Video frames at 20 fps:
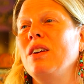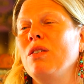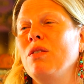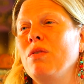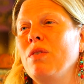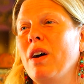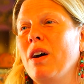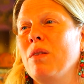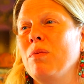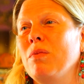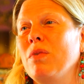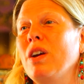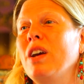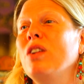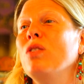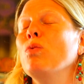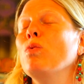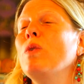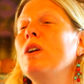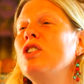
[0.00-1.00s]
of
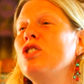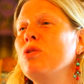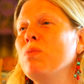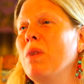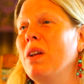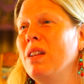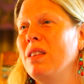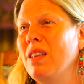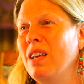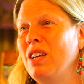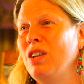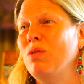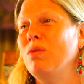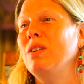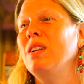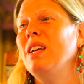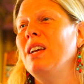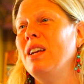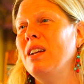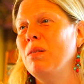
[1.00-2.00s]
enrichment that you
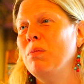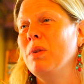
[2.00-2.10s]
need,